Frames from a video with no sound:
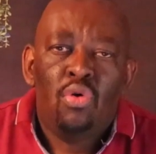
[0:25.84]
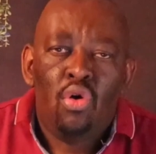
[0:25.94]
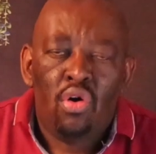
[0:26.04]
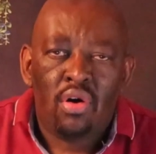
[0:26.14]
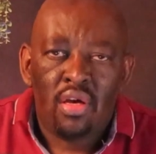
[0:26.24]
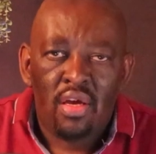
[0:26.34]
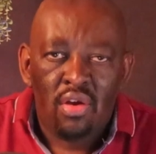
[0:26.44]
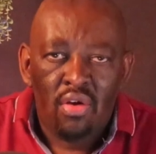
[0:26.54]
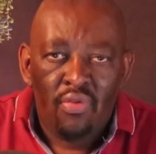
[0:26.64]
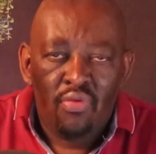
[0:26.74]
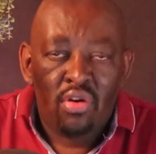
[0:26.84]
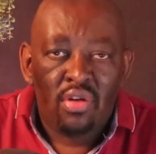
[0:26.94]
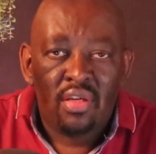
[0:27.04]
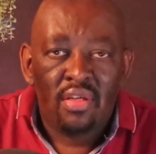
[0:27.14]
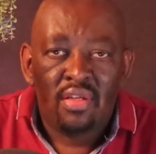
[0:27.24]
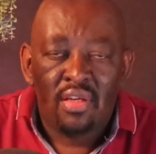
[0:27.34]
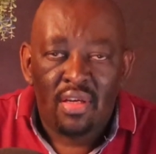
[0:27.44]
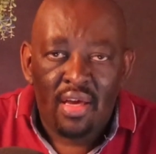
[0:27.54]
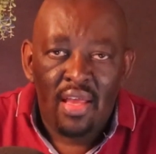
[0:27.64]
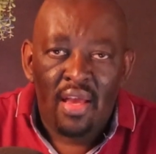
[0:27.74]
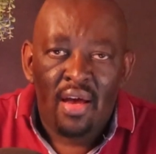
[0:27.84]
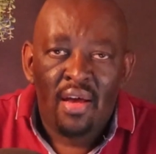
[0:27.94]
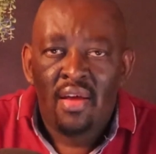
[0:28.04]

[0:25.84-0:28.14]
blog in your 40s in Kenya,